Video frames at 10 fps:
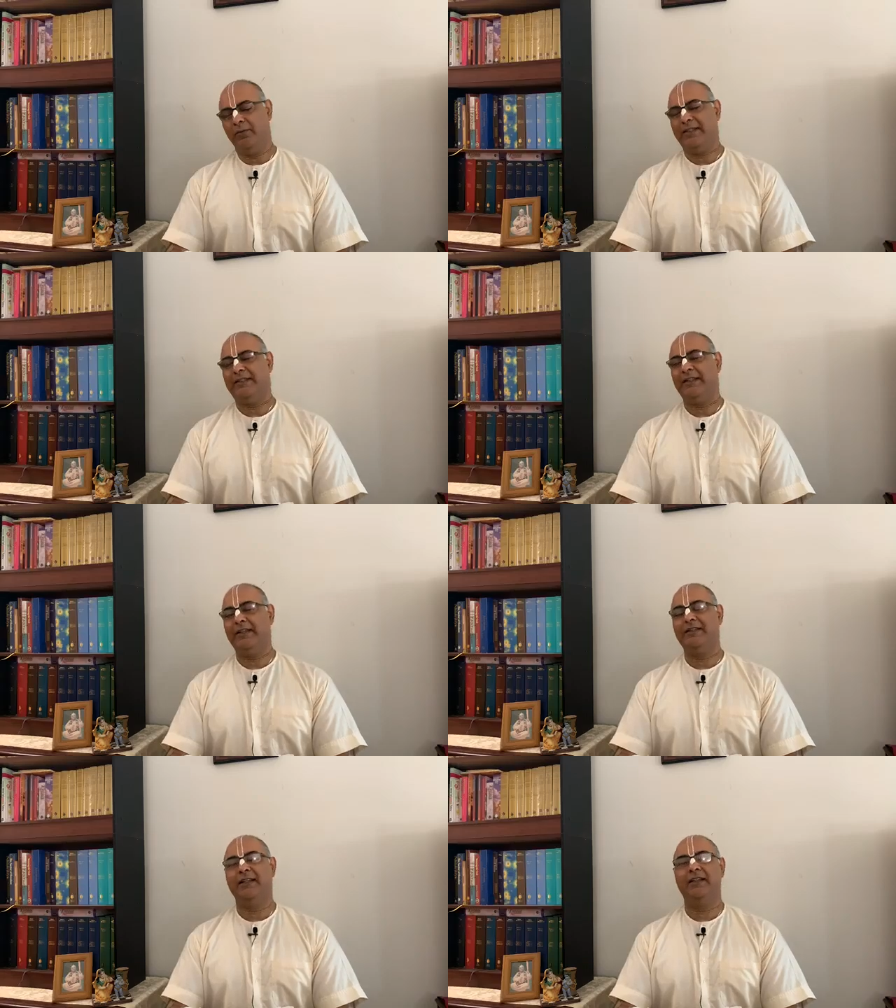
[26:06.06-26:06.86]
man
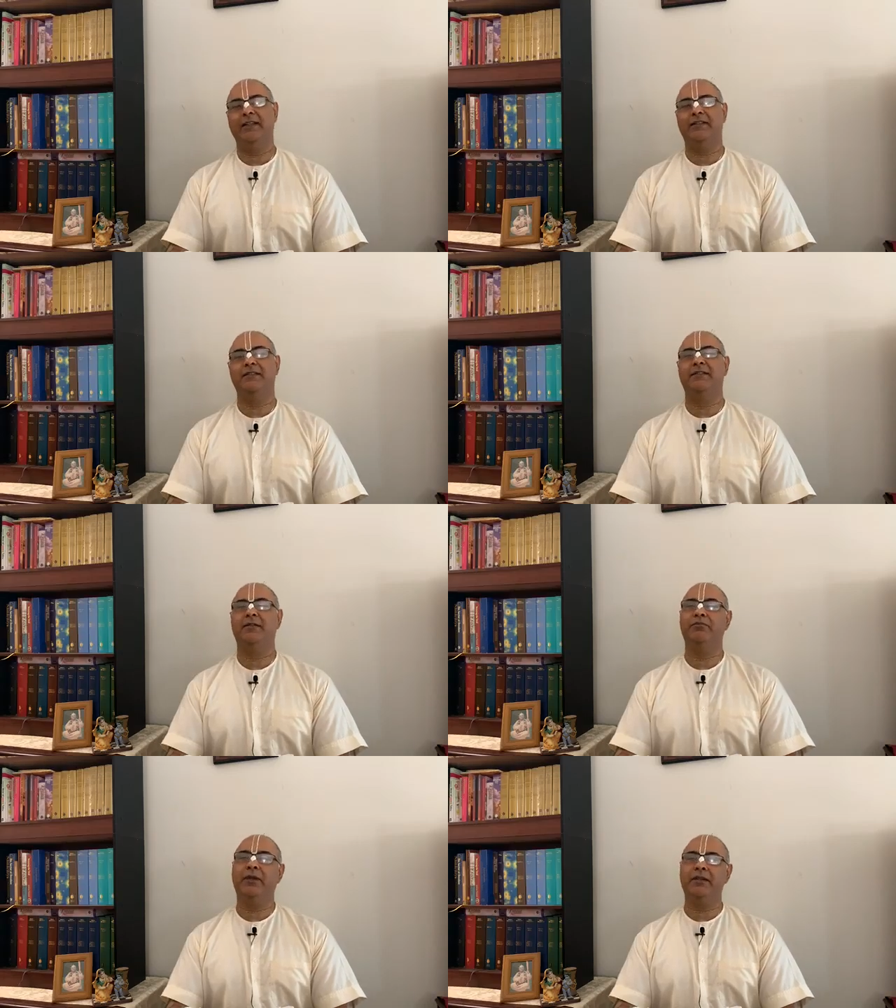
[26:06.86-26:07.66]
sees that yes,
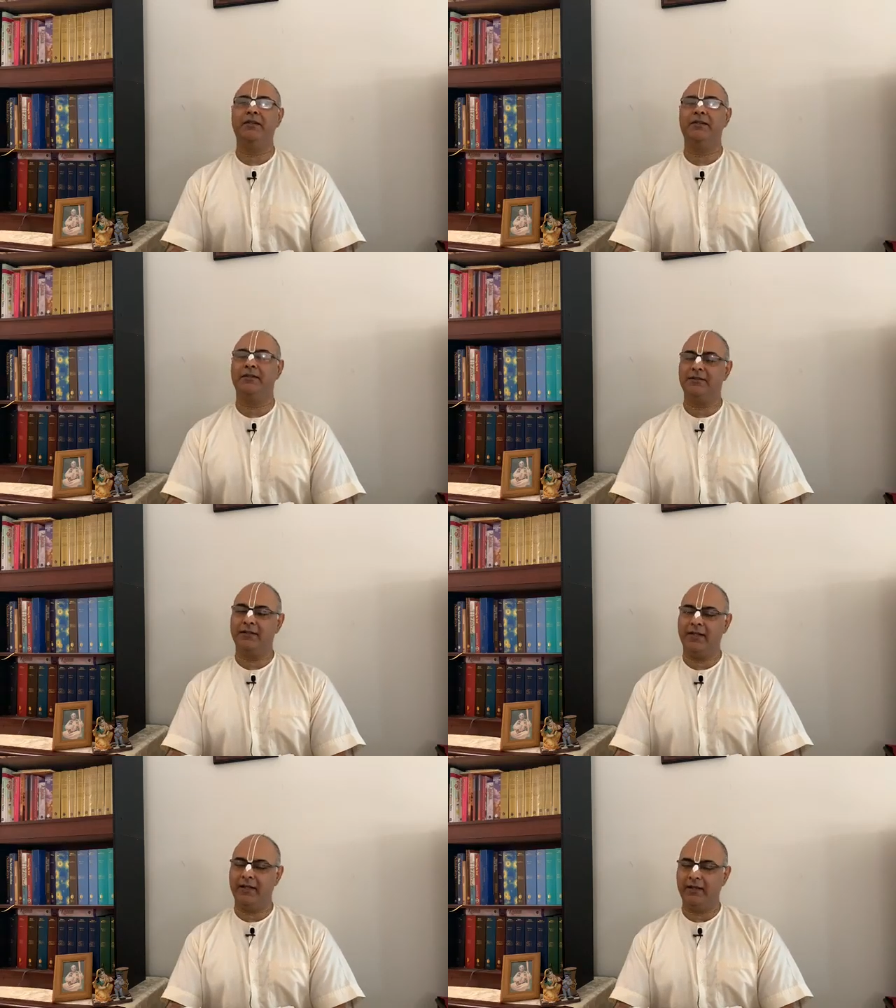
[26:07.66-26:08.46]
the painting
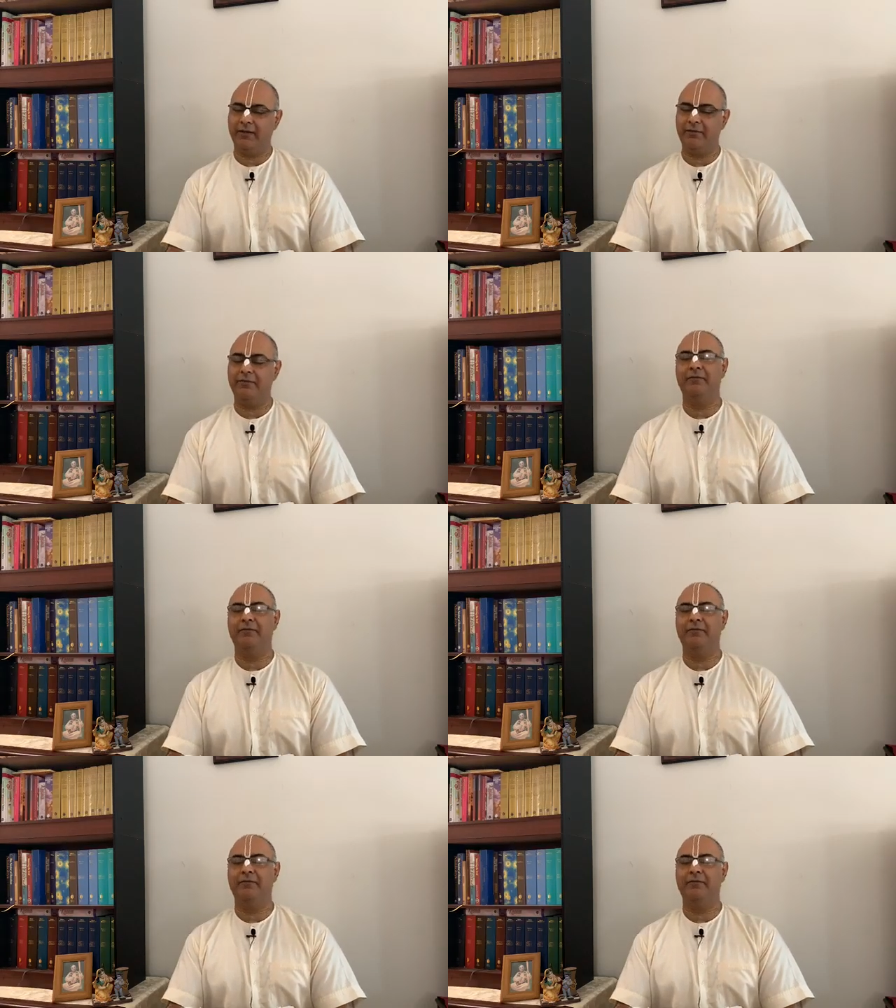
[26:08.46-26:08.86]
doesn't have